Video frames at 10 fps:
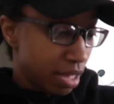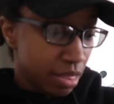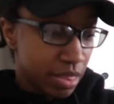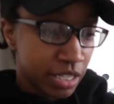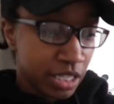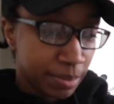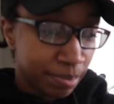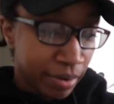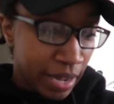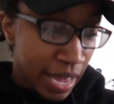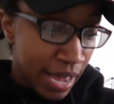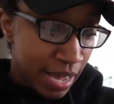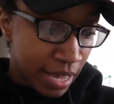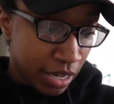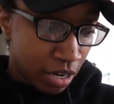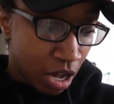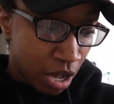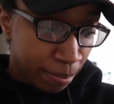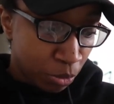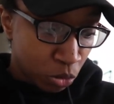this spray
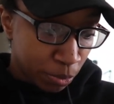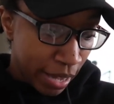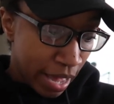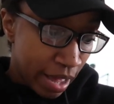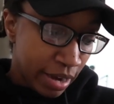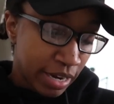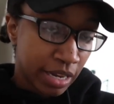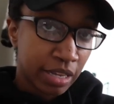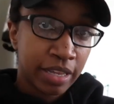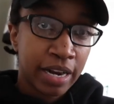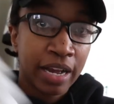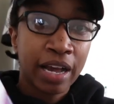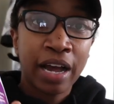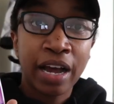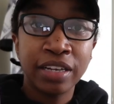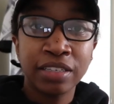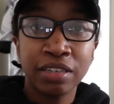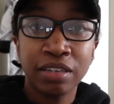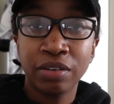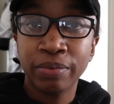called Pooch Pad that I got
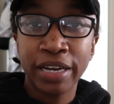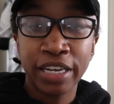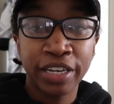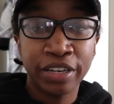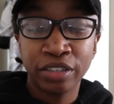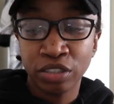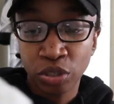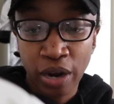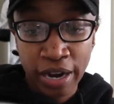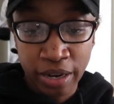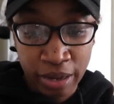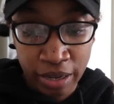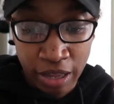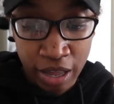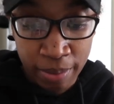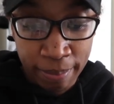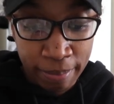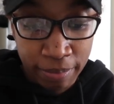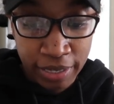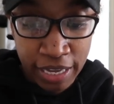right here to try
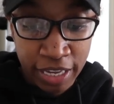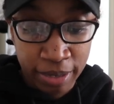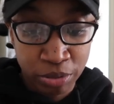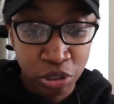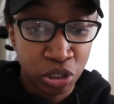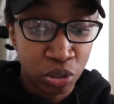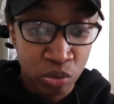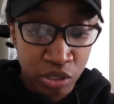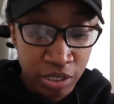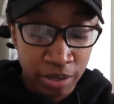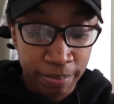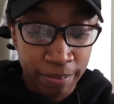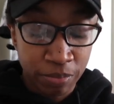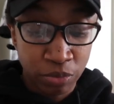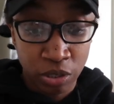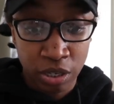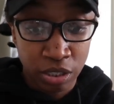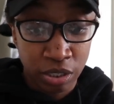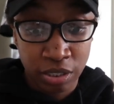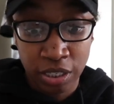to get him to use to
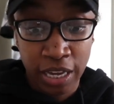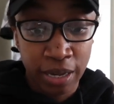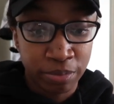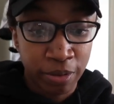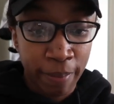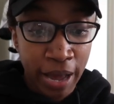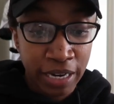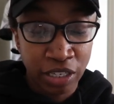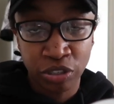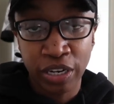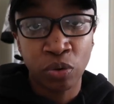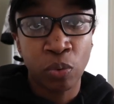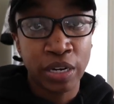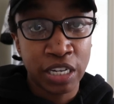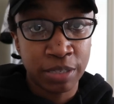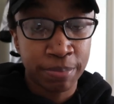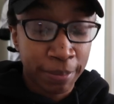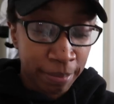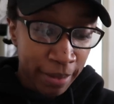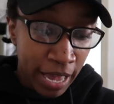get him to potty train on his
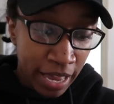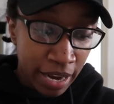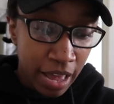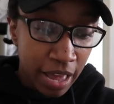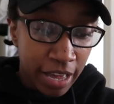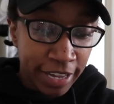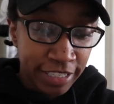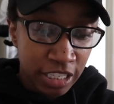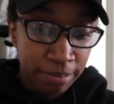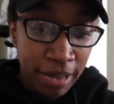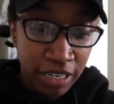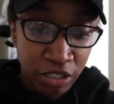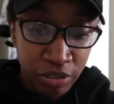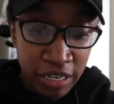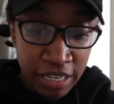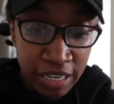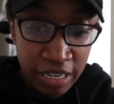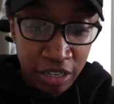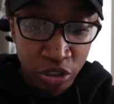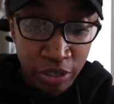puppy pad. It says potty
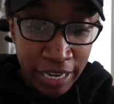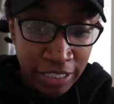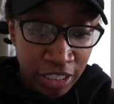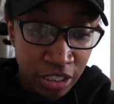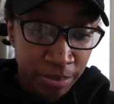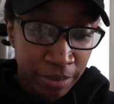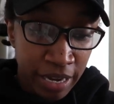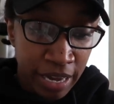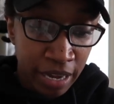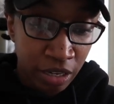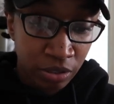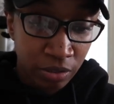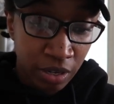training attractant spray,